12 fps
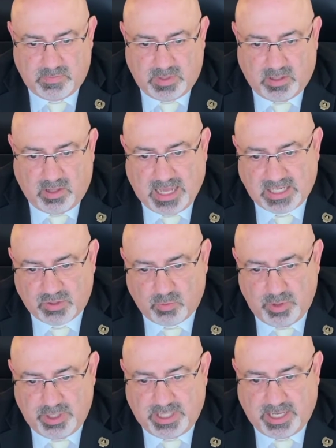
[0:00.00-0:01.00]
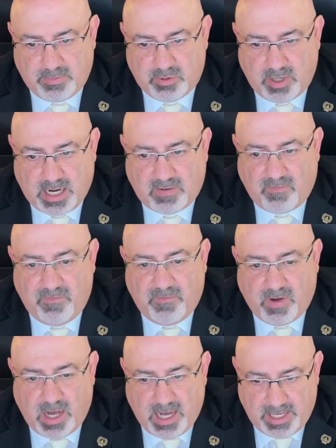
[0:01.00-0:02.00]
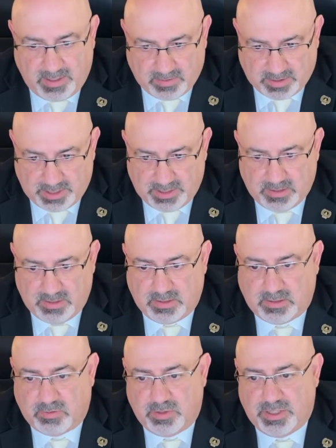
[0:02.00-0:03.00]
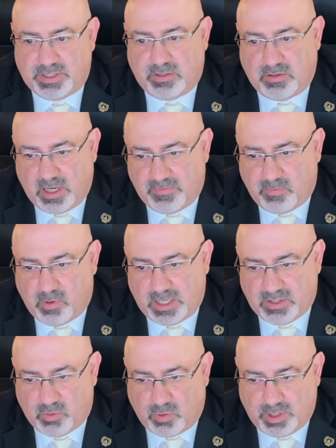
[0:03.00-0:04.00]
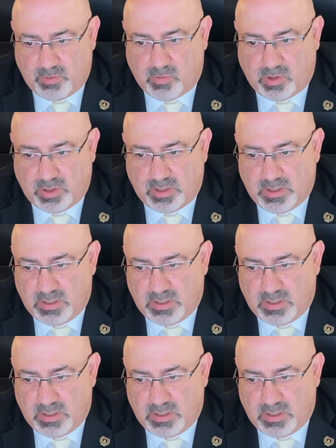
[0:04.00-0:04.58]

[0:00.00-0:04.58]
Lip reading: Last week, Amtrak finally increased their FY21